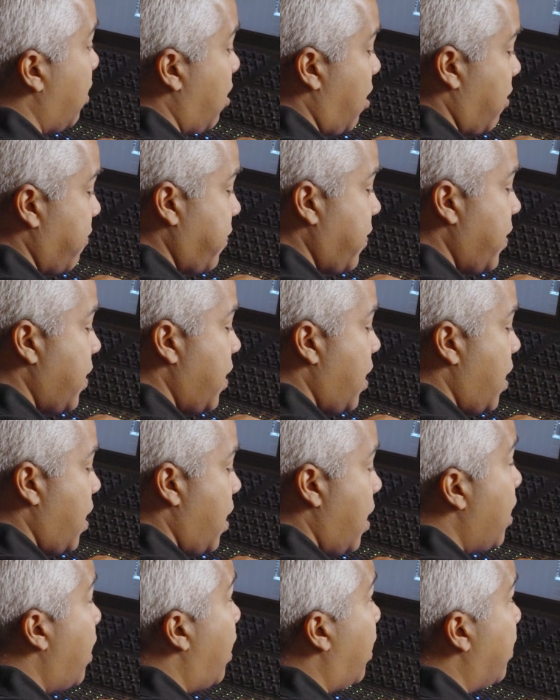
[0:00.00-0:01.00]
off
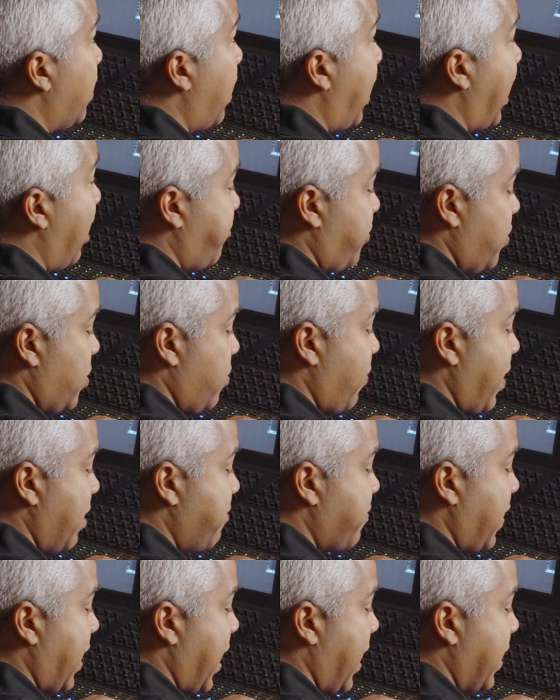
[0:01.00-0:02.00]
after the red
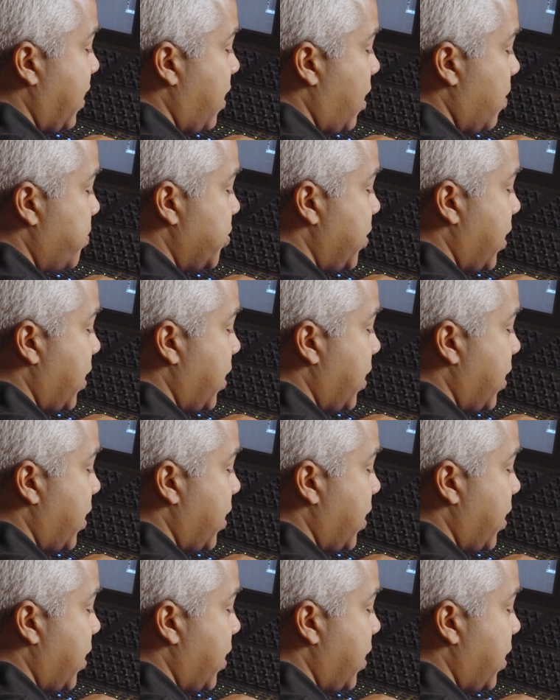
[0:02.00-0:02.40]
flag in Abu